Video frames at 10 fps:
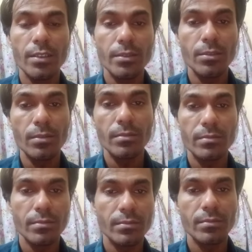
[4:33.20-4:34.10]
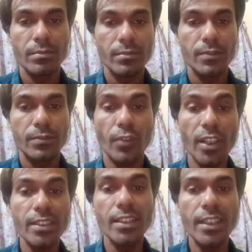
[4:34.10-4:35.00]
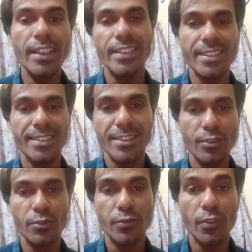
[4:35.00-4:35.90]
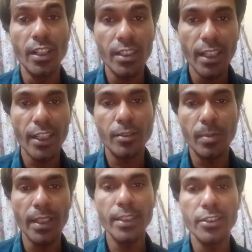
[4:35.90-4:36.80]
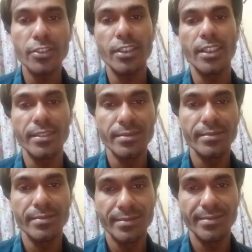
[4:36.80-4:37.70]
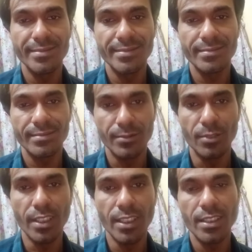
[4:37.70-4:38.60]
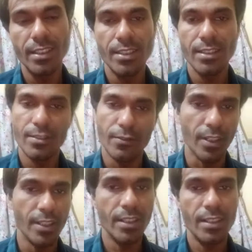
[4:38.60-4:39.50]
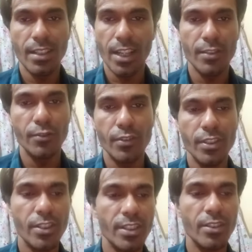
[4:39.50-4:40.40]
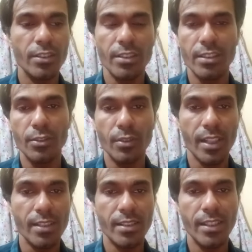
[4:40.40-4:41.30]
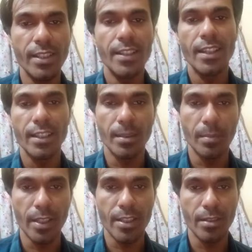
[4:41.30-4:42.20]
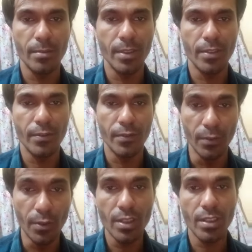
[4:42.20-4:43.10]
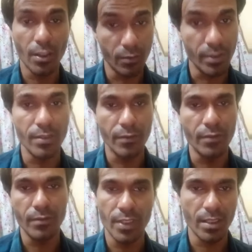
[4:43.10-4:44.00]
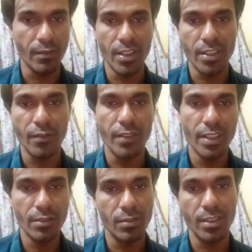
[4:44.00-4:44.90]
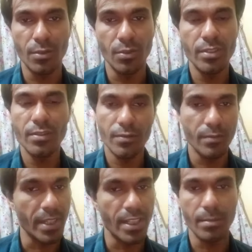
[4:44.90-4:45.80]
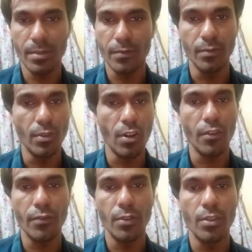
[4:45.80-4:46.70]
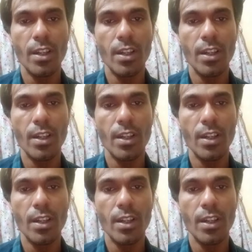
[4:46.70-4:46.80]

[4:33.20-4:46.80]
So what is the need to further explain this k? Okay, further, as you will you can see in the page number 4. Now we are shifting to the notes, page number 4 of your